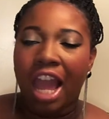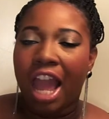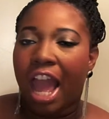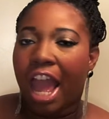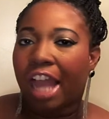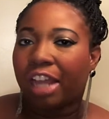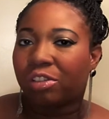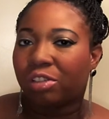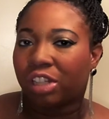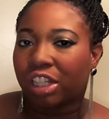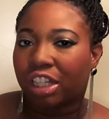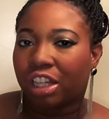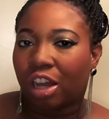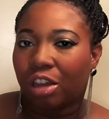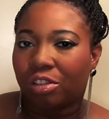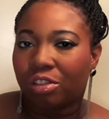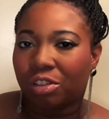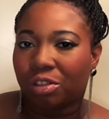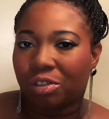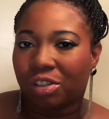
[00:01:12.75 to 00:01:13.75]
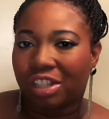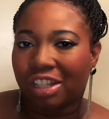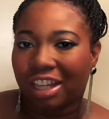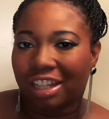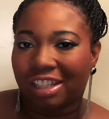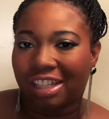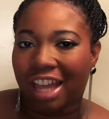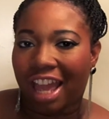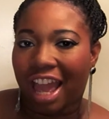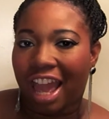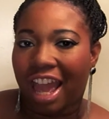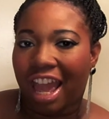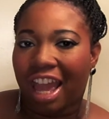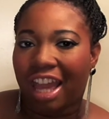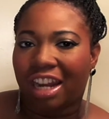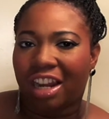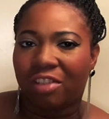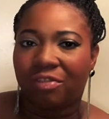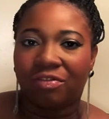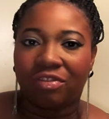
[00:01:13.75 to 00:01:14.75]
Actually, Coastal Scents had
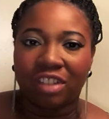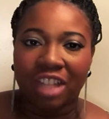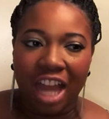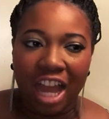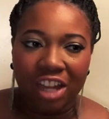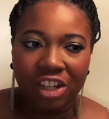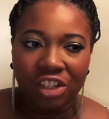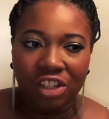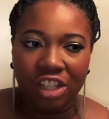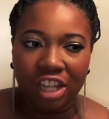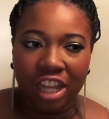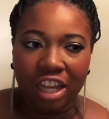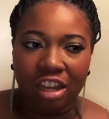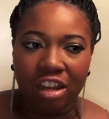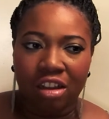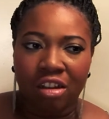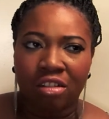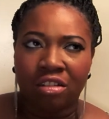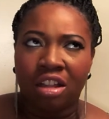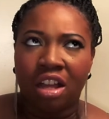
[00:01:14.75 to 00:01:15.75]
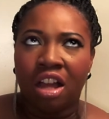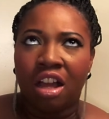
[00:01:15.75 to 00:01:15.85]
a flash sale